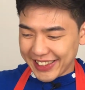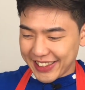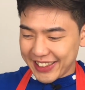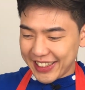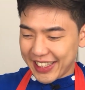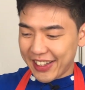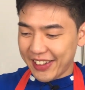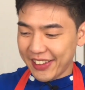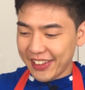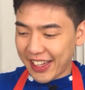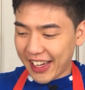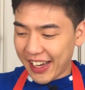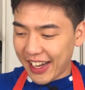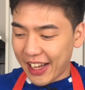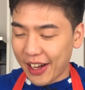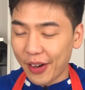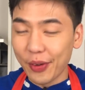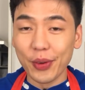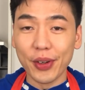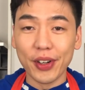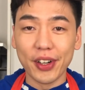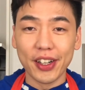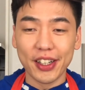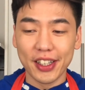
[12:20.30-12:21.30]
now that
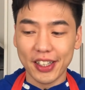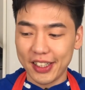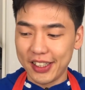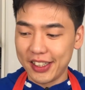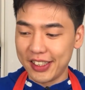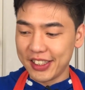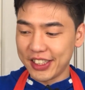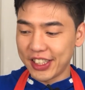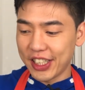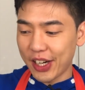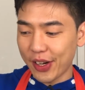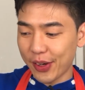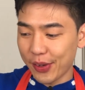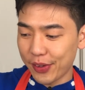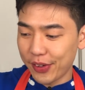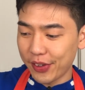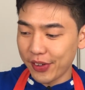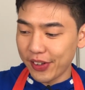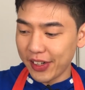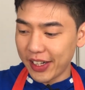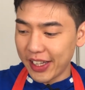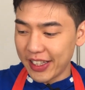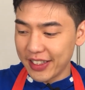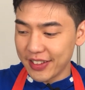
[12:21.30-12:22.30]
our
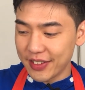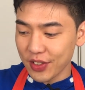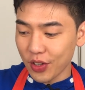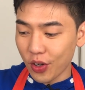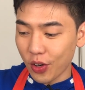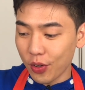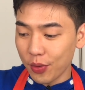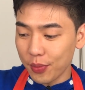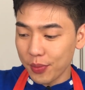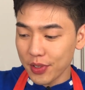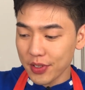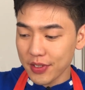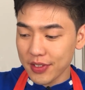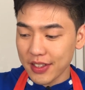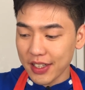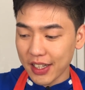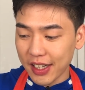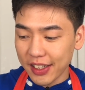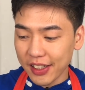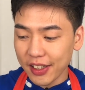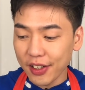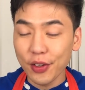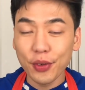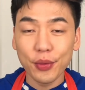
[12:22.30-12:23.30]
chowder is almost
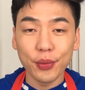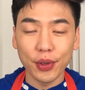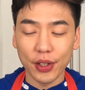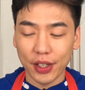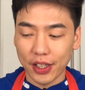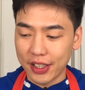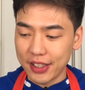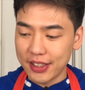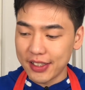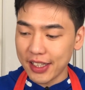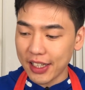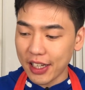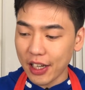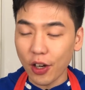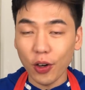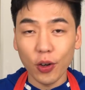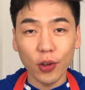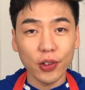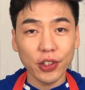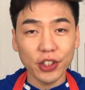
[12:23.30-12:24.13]
done, we're going to take out all the